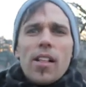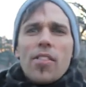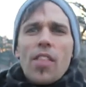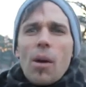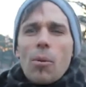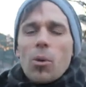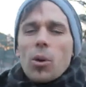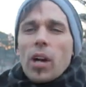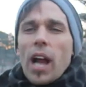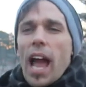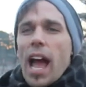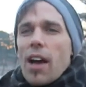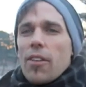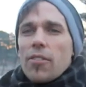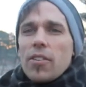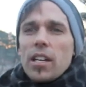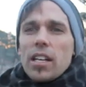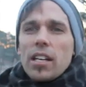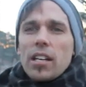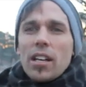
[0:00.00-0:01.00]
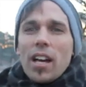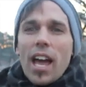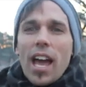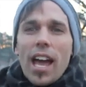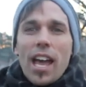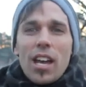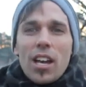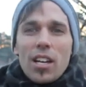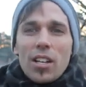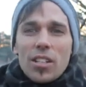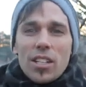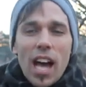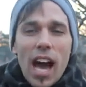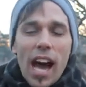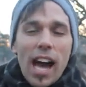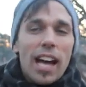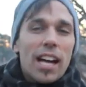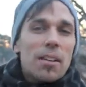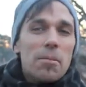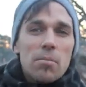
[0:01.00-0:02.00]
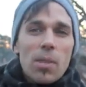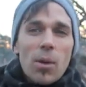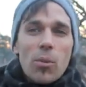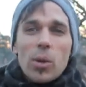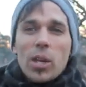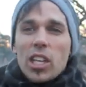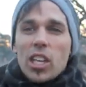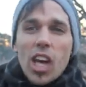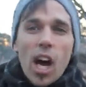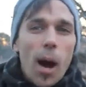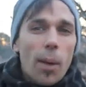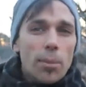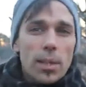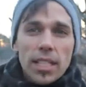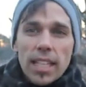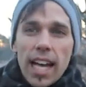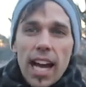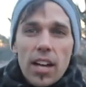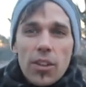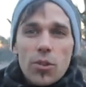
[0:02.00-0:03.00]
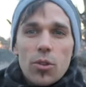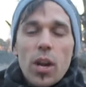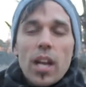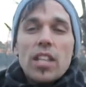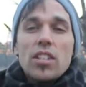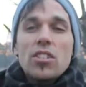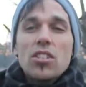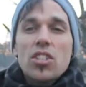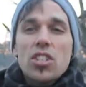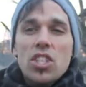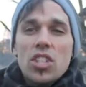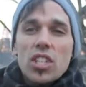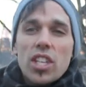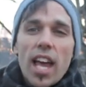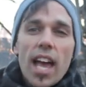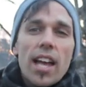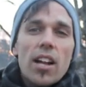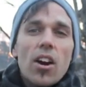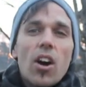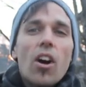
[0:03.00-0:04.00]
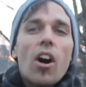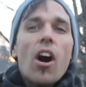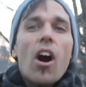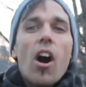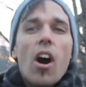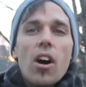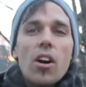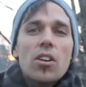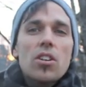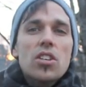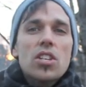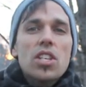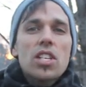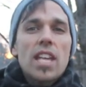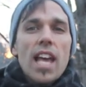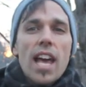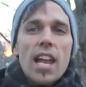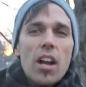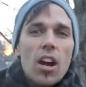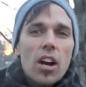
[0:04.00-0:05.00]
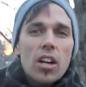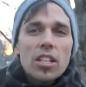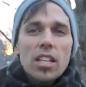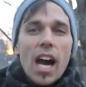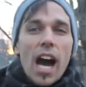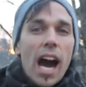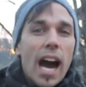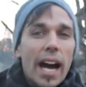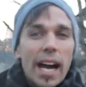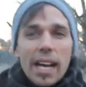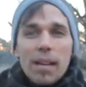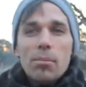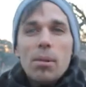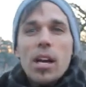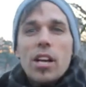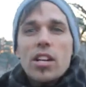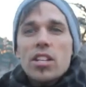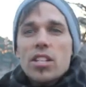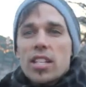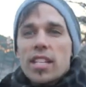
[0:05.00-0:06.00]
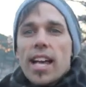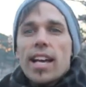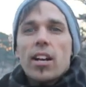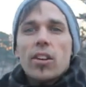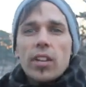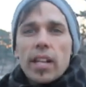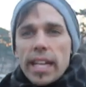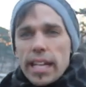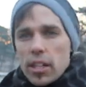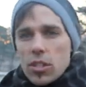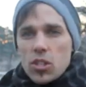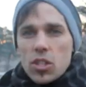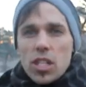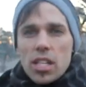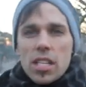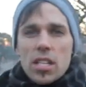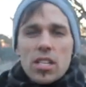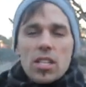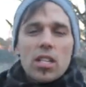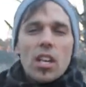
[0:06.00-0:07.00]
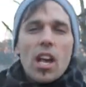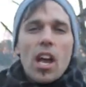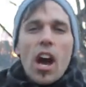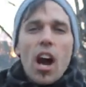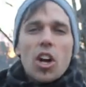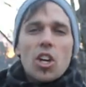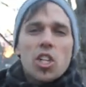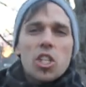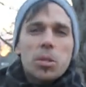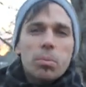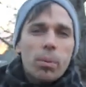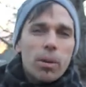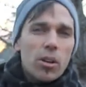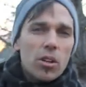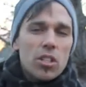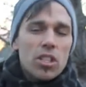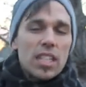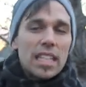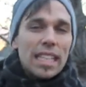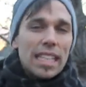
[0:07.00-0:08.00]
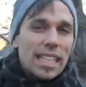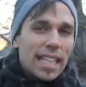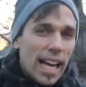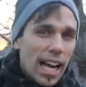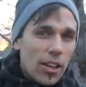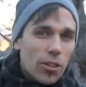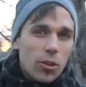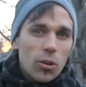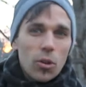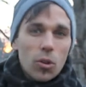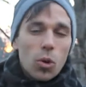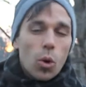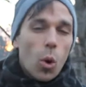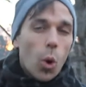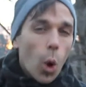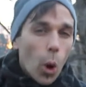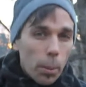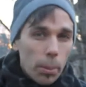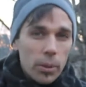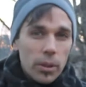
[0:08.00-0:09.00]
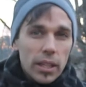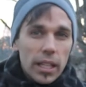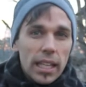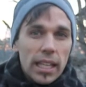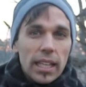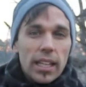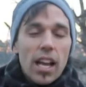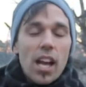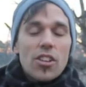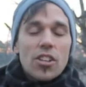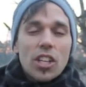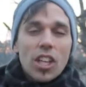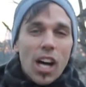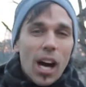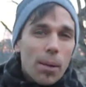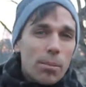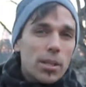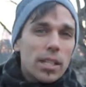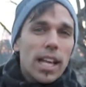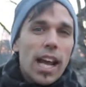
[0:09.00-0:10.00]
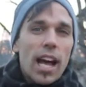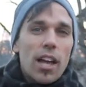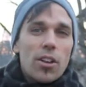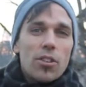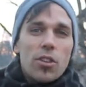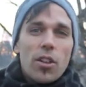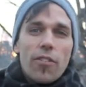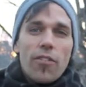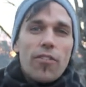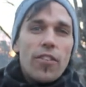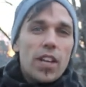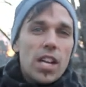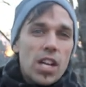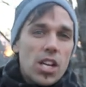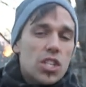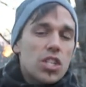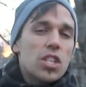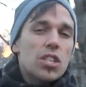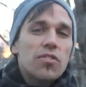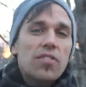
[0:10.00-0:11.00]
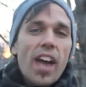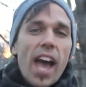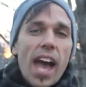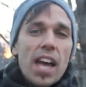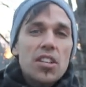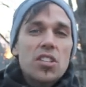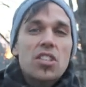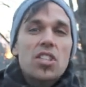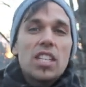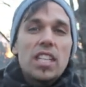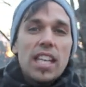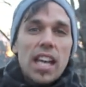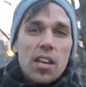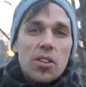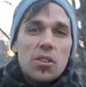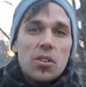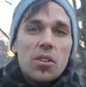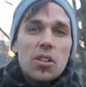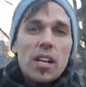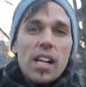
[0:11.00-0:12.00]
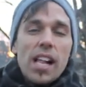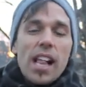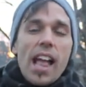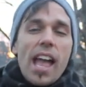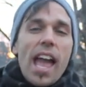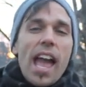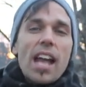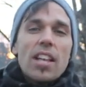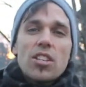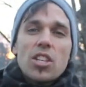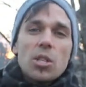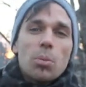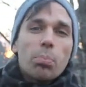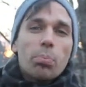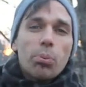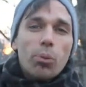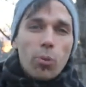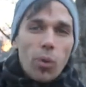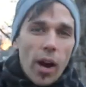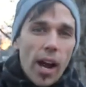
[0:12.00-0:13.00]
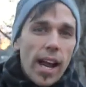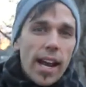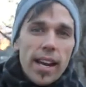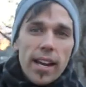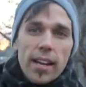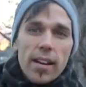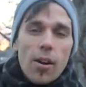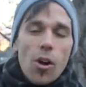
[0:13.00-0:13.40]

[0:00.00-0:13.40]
that we're having a time that we can come together and set our hearts, set our time, set our energies, our spirits together corporately to come together to finish this fast together and just pray,